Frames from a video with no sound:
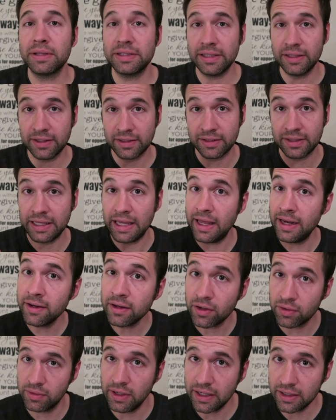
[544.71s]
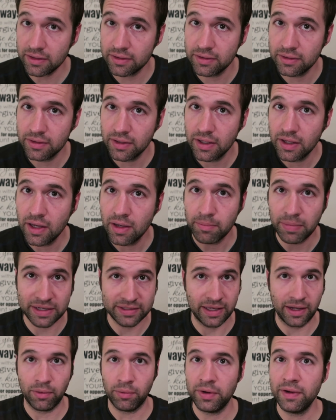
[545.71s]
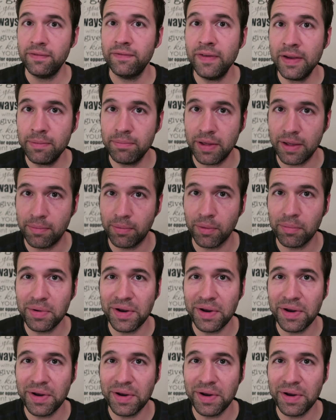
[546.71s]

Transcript: politically incorrect because I don't want to offend people,